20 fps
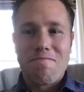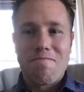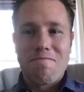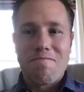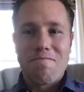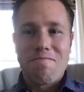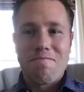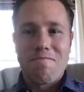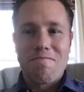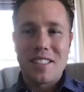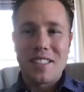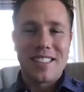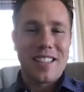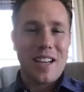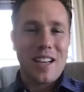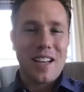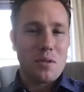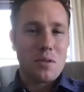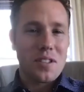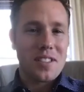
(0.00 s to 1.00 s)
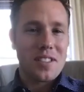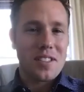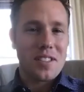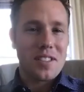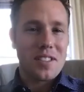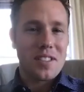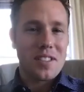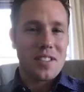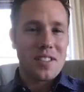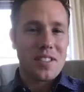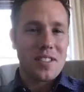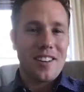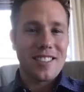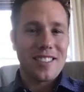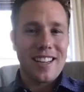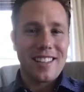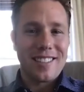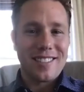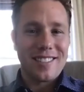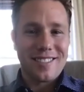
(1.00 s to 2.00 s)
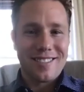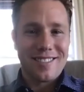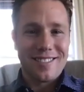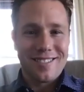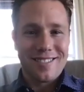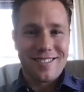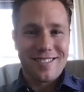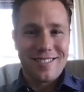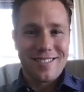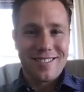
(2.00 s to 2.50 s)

Common misconceptions to health and diet.